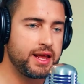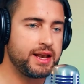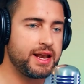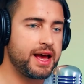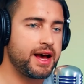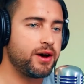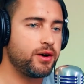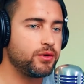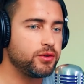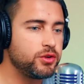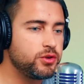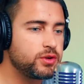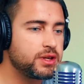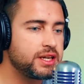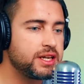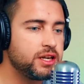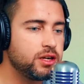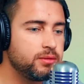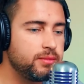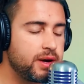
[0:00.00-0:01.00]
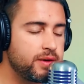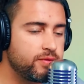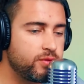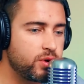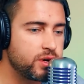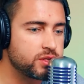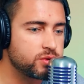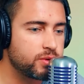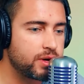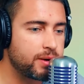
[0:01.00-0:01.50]
Now, you can hear my
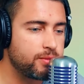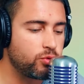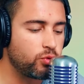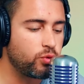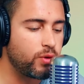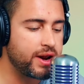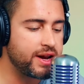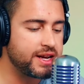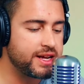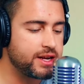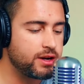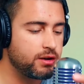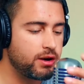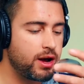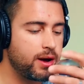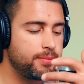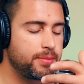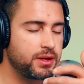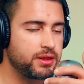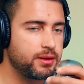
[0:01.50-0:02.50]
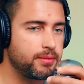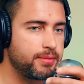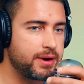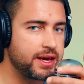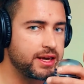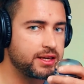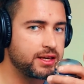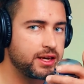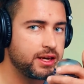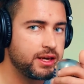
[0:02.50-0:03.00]
voice when I'm right here up on the
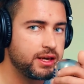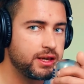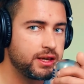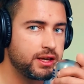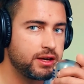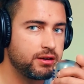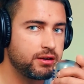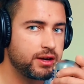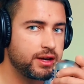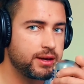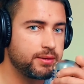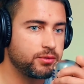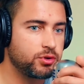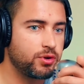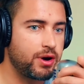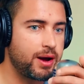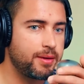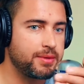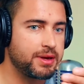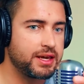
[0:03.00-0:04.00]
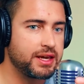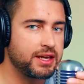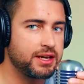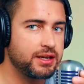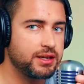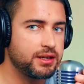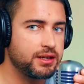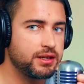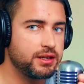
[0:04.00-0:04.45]
mic. Here I am grabbing it.